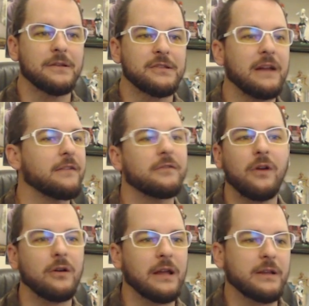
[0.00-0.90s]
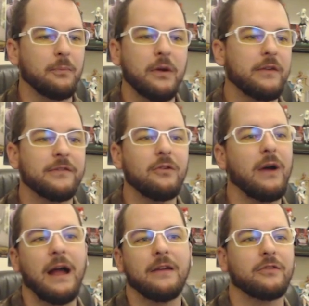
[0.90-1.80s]
Chances are, like, the priest
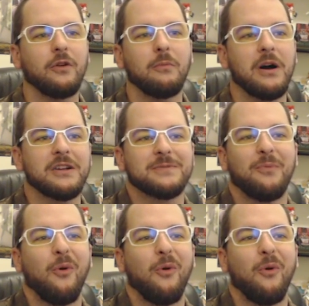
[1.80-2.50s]
still has so much